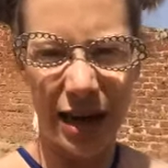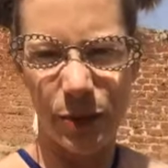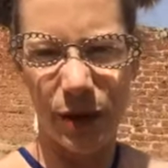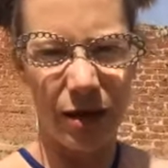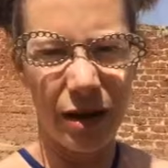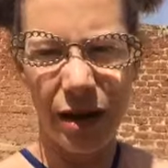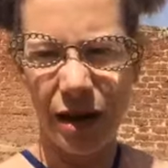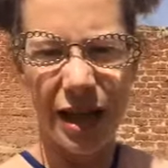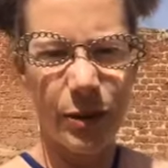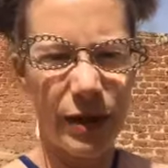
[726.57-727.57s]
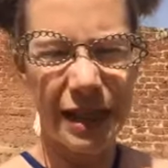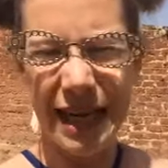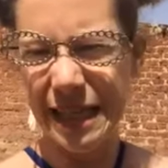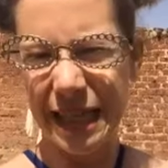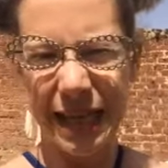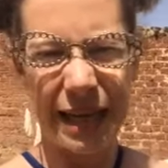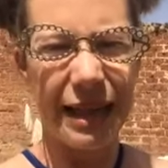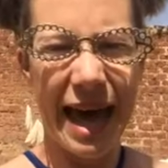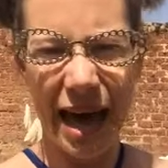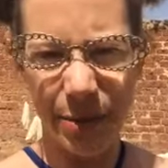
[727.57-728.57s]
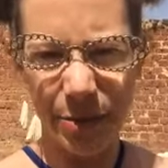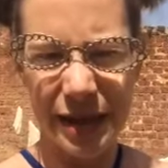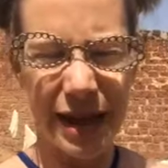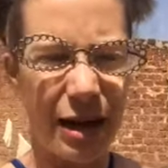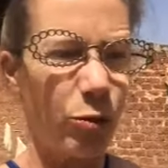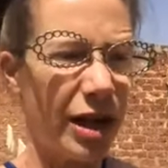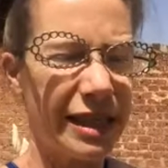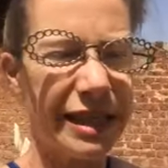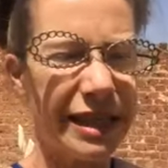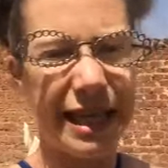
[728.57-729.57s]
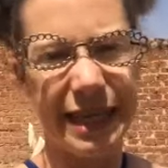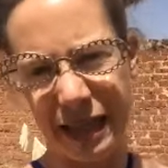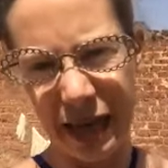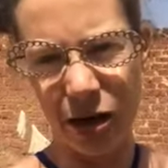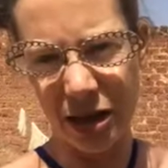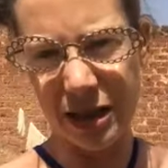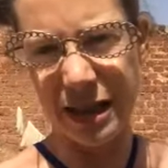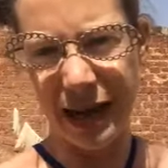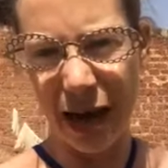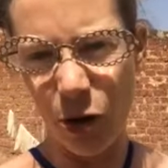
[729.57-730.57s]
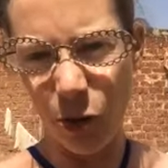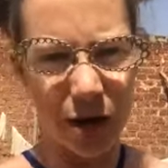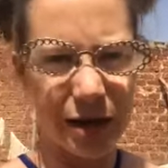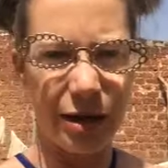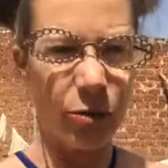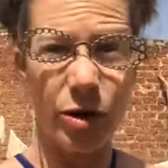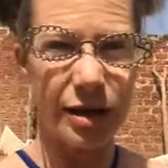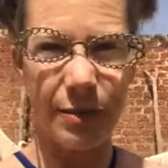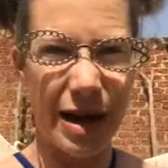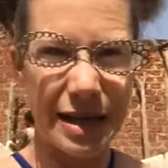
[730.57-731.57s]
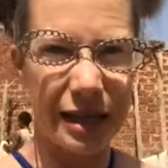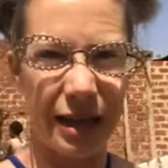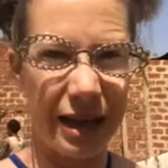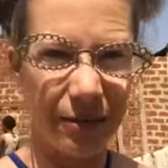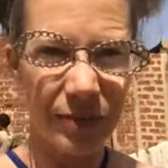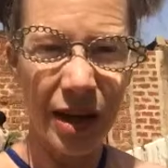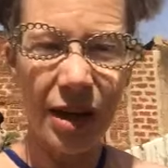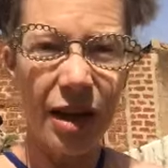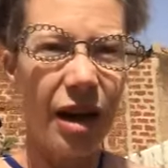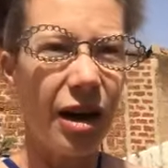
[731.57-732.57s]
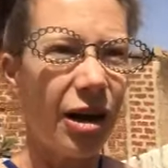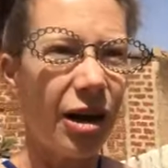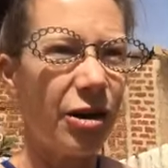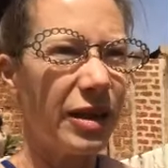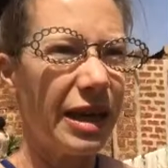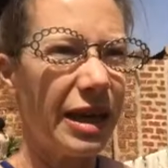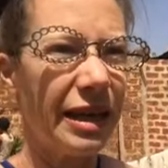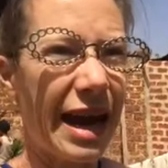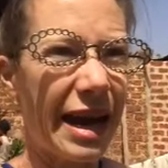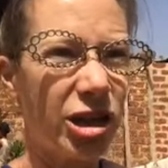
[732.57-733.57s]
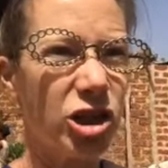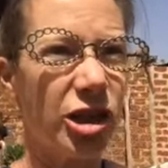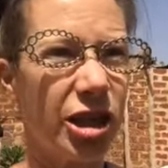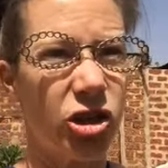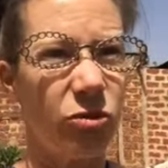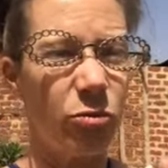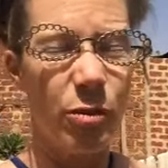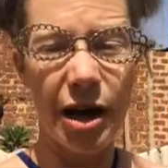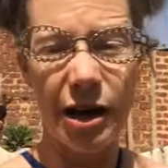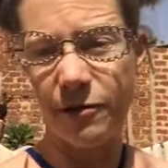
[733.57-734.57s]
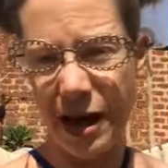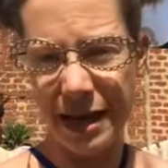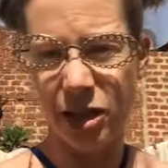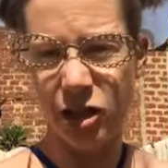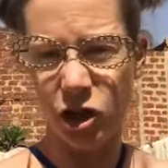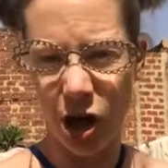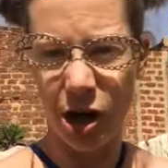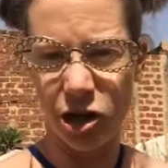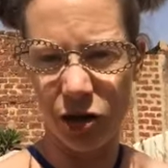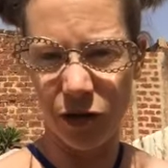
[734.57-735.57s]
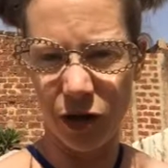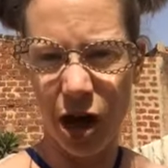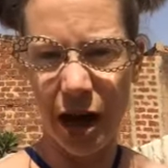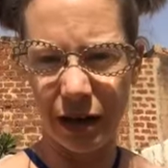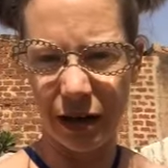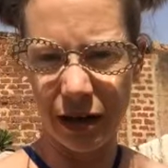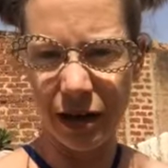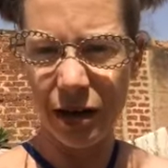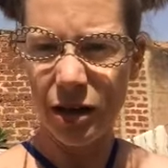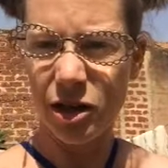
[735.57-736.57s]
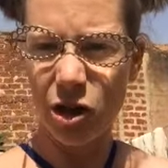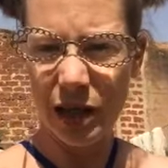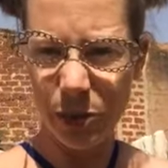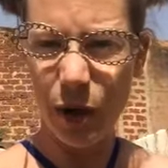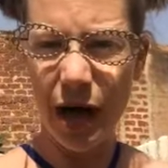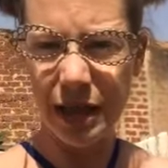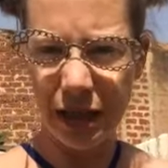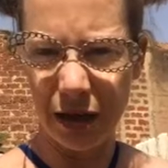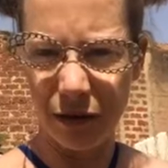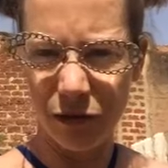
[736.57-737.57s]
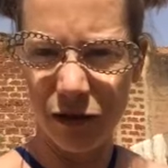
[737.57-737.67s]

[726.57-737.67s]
It's been tested in labs, and we tested it here to see how it works, and it works amazingly. It actually modifies the charge of the cotton so it's positive.